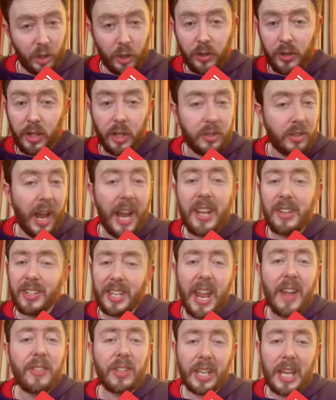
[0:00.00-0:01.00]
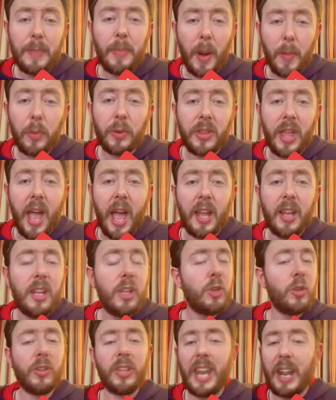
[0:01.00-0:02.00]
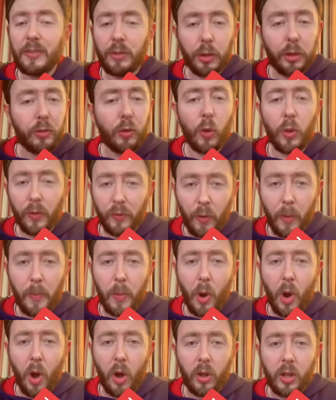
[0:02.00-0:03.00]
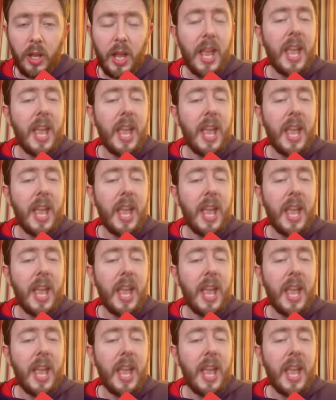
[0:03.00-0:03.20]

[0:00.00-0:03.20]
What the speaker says: The Titans are going to have to keep up with that. So they're going to have to throw the football.